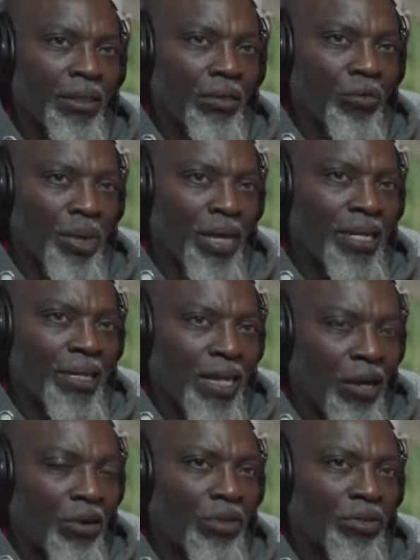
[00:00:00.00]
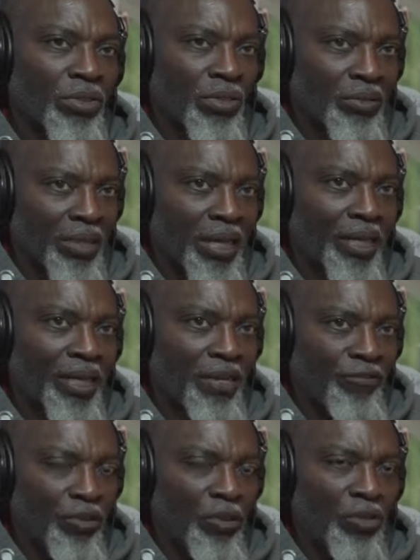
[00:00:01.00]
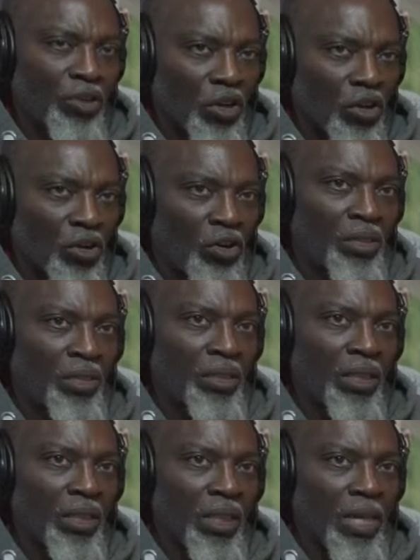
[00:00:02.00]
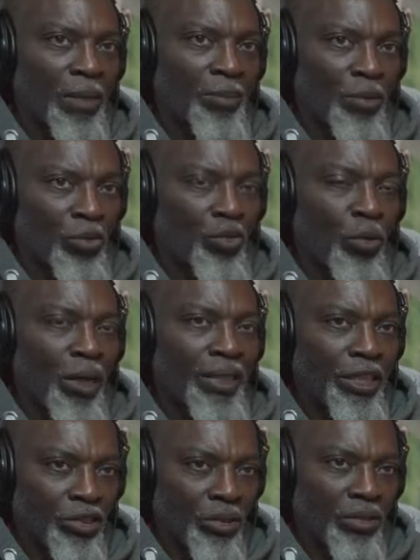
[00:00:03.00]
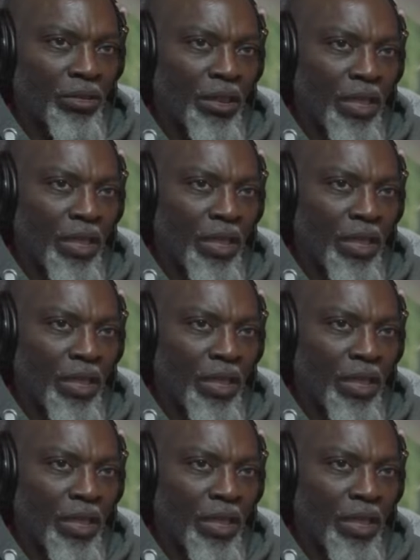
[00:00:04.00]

We are now concentrating our efforts on Oduduwa Nation.